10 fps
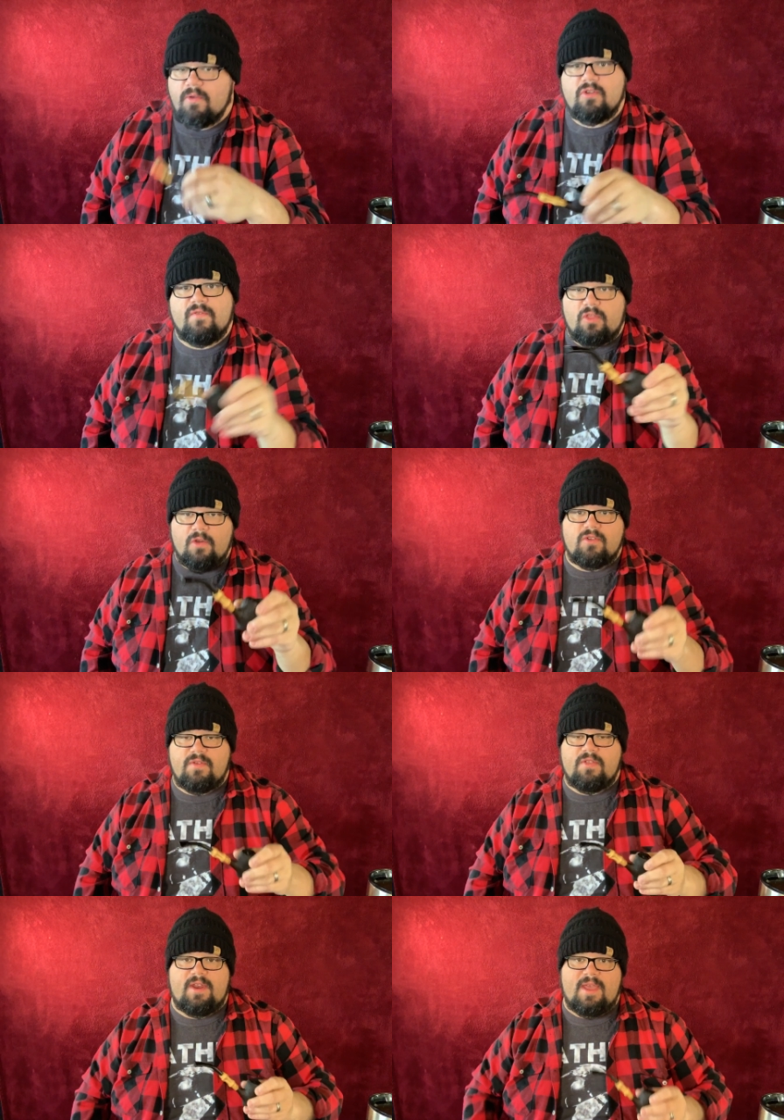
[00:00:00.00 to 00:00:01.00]
So for those of
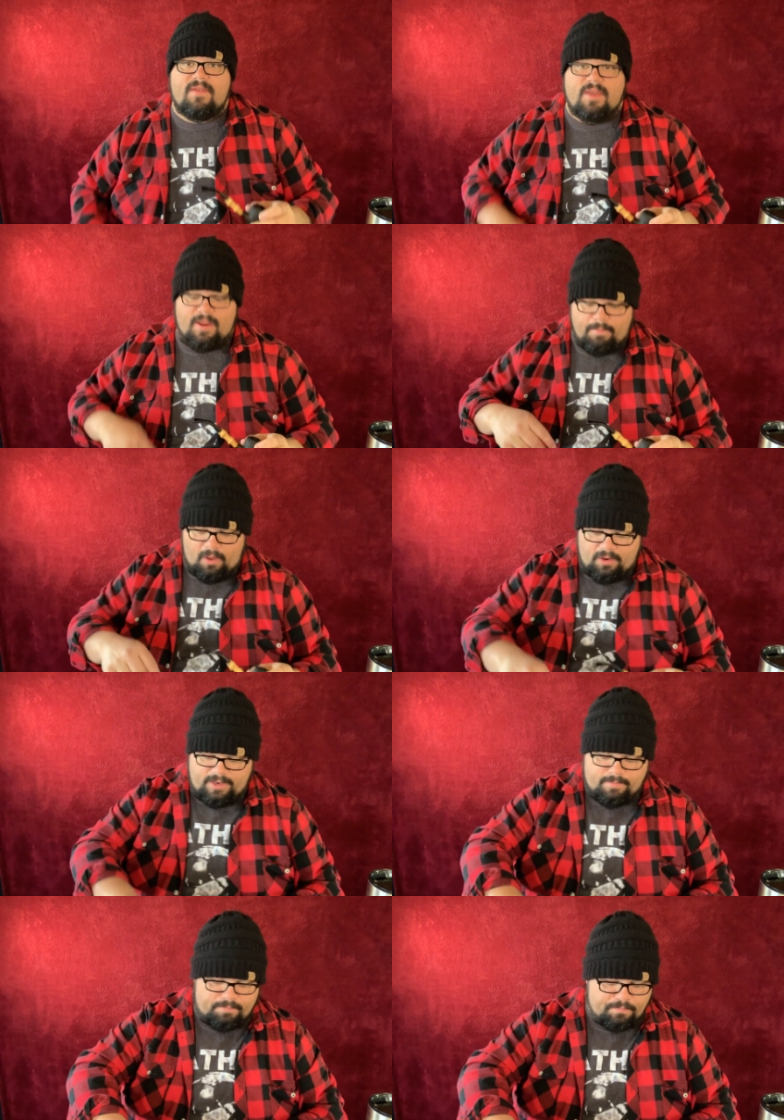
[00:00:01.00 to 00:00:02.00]
you that have had
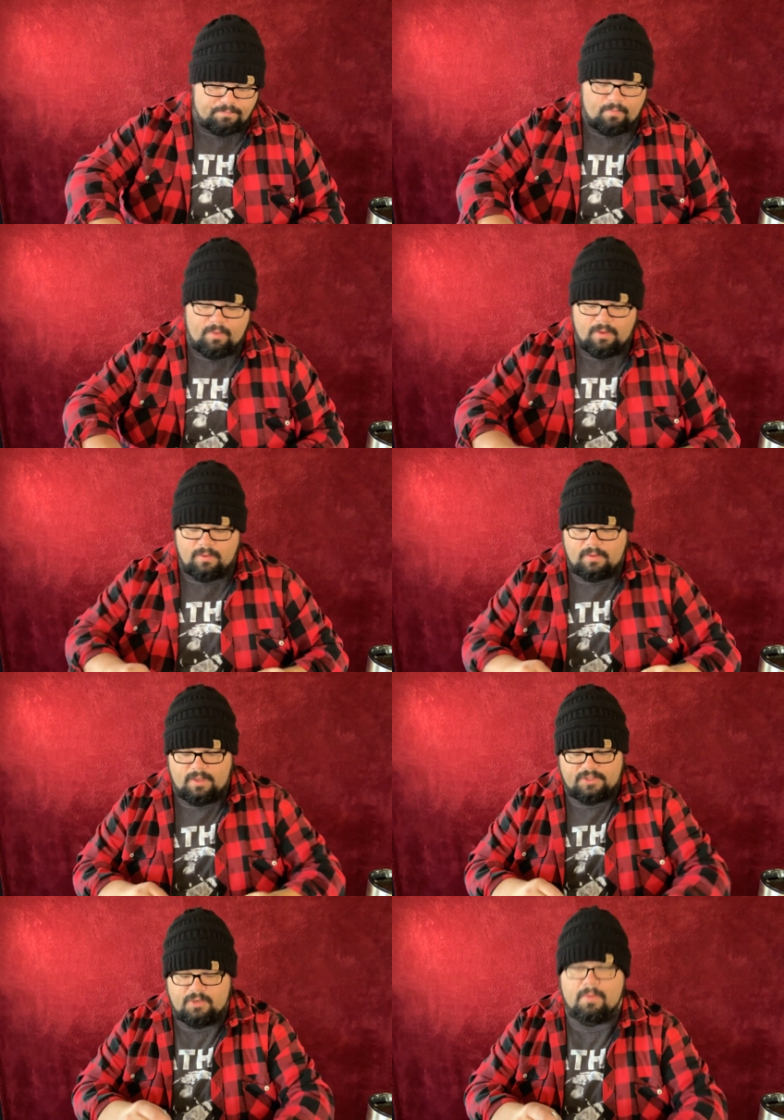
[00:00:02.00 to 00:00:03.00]
Balkan
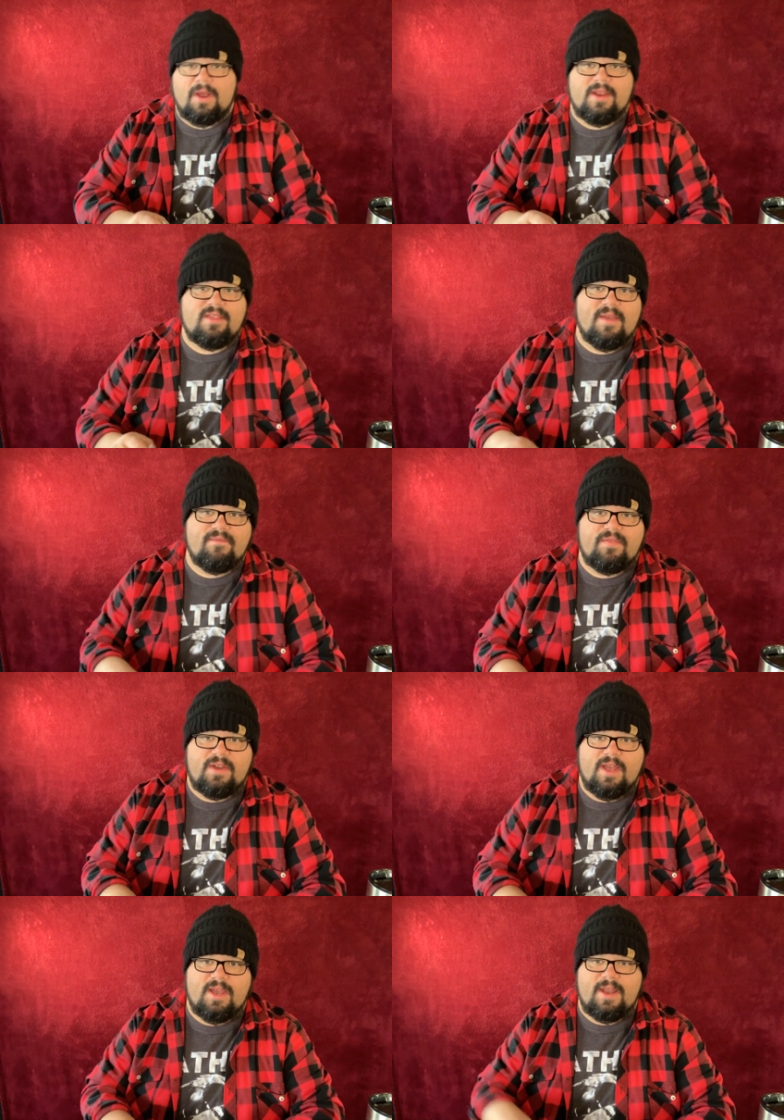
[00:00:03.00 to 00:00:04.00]
Sobrani
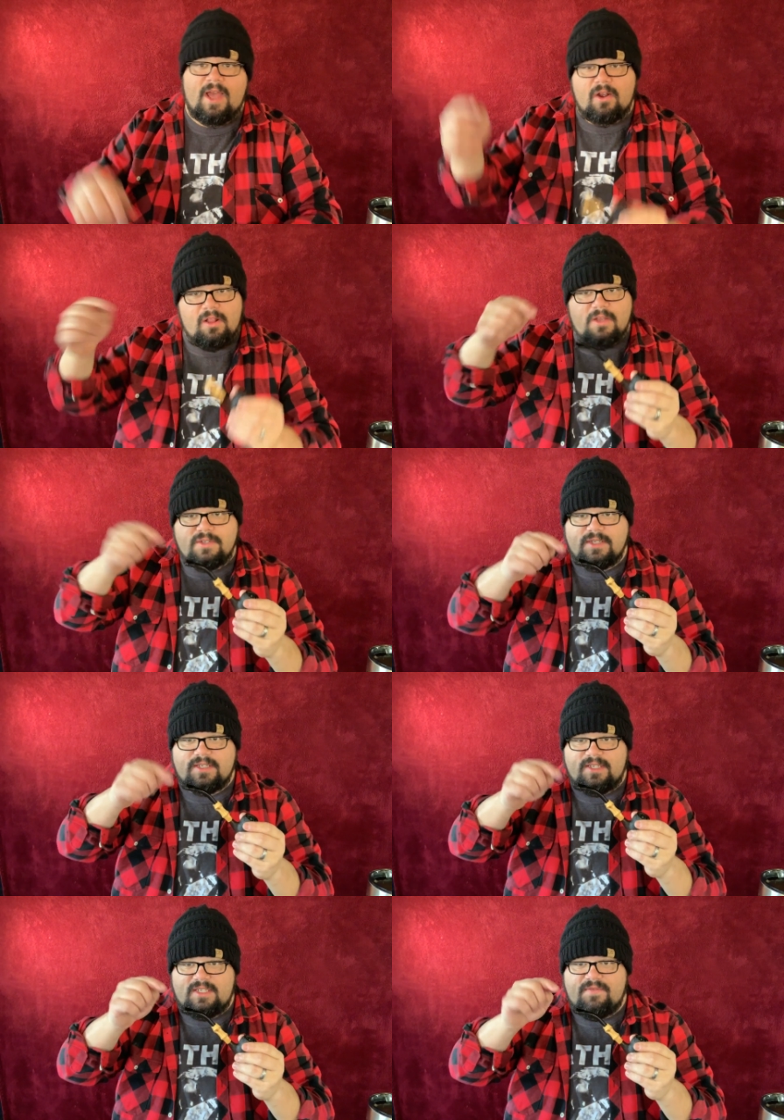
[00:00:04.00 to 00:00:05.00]
759. How close is this?